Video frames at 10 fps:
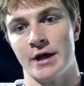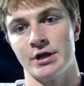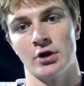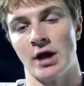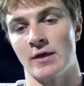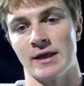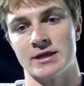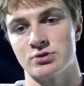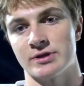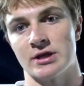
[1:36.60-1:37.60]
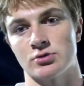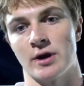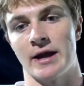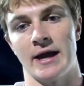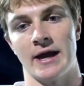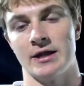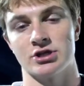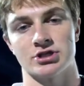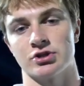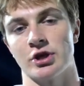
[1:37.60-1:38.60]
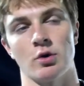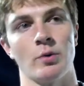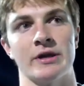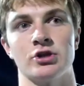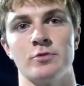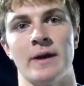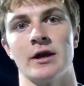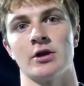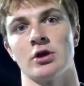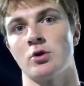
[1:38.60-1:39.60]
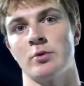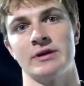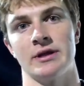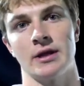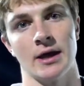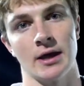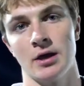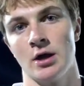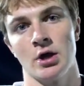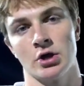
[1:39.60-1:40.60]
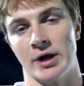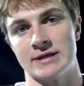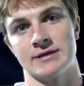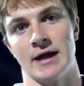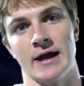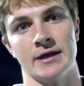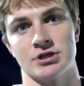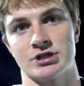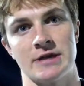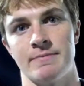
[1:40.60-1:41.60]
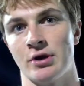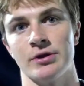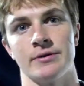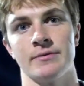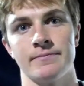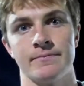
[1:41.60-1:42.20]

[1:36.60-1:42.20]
You know, not let this one get to our head, and just look what we can do better, and look what we did great tonight, and just keep building.